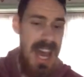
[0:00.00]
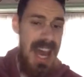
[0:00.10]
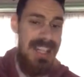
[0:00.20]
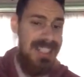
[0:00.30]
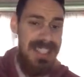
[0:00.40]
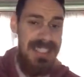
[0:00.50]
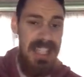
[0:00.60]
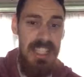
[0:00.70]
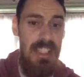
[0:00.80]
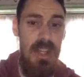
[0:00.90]
Hadn't I said
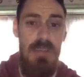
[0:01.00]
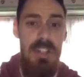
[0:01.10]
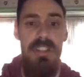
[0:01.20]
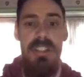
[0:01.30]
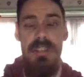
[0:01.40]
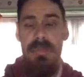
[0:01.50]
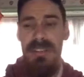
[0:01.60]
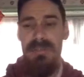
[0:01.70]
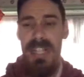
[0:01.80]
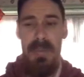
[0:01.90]
that, we shouldn't have
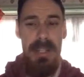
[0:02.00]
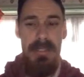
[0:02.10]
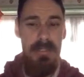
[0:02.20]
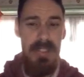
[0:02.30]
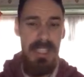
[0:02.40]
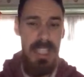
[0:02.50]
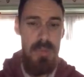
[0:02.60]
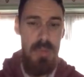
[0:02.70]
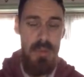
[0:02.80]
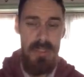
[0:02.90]
really been in front against
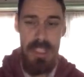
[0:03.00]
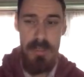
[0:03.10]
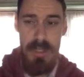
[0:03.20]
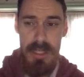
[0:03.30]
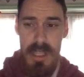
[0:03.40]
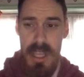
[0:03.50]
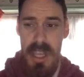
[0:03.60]
Wolves last week.